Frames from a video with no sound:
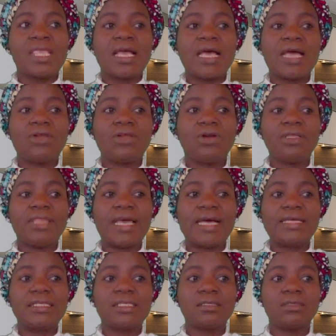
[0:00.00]
and all
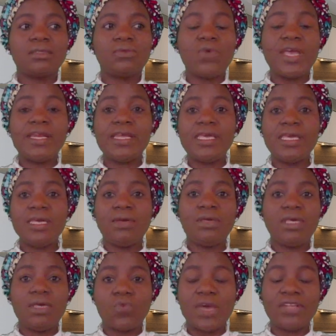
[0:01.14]
that, when
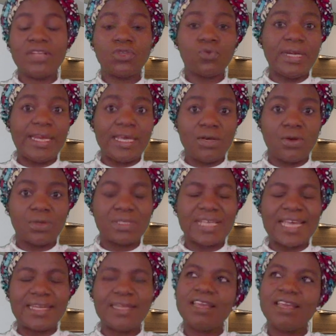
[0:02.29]
he went to Lagos, I
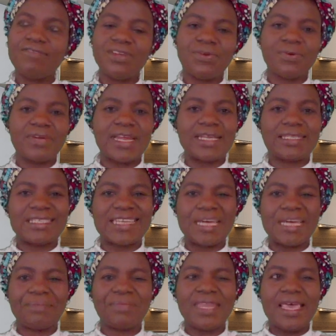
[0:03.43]
did a video that
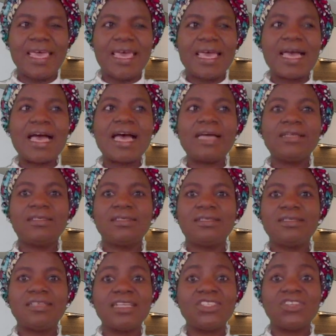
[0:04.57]
time, and
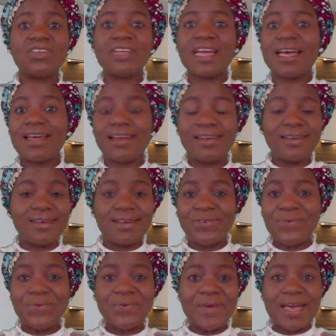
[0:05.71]
traditional
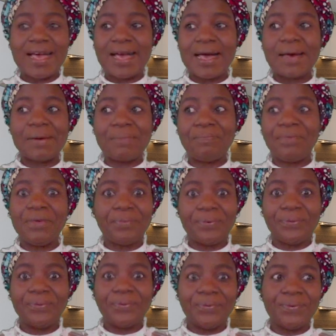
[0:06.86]

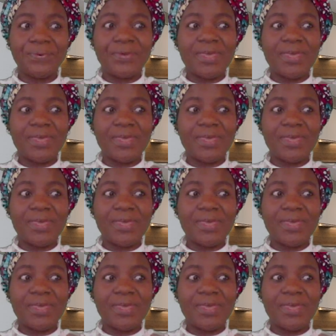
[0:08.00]
people